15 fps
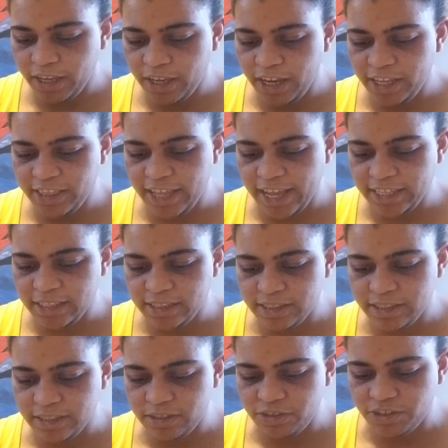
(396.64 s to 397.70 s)
and that's
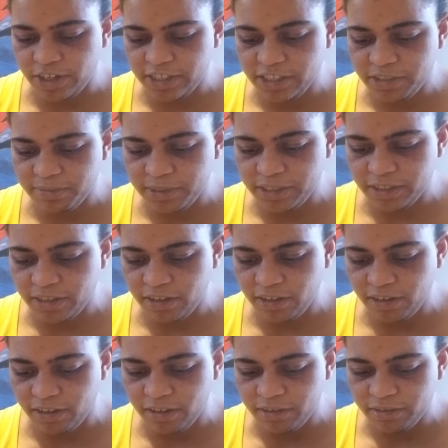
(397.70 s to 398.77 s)
the judgment
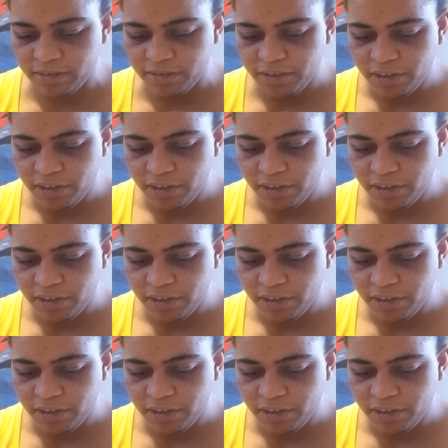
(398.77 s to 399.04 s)
call,